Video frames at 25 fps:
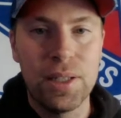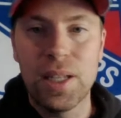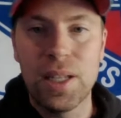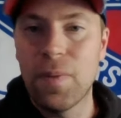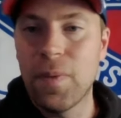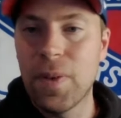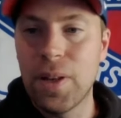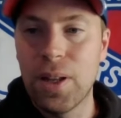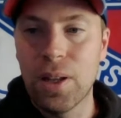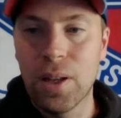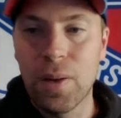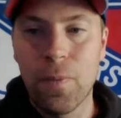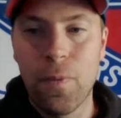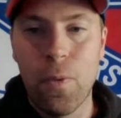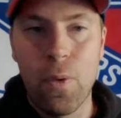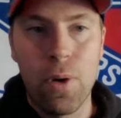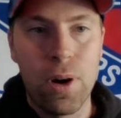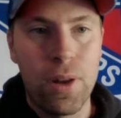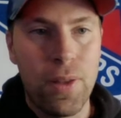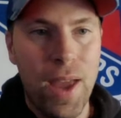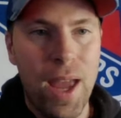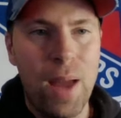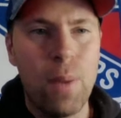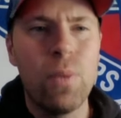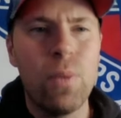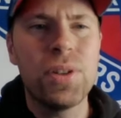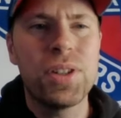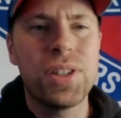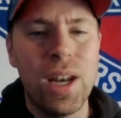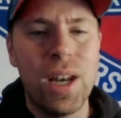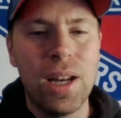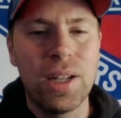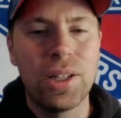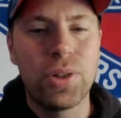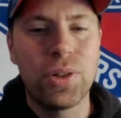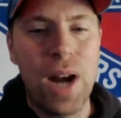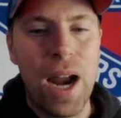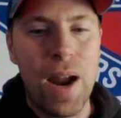Definitely looking forward to that. We'll set
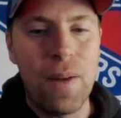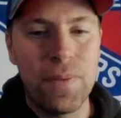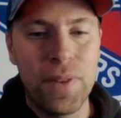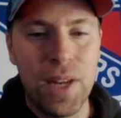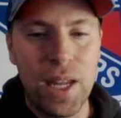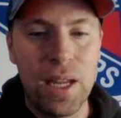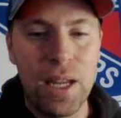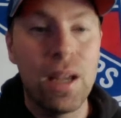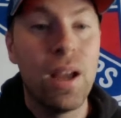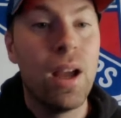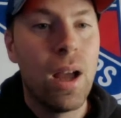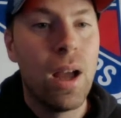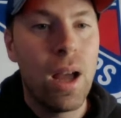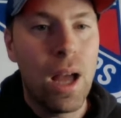a draft date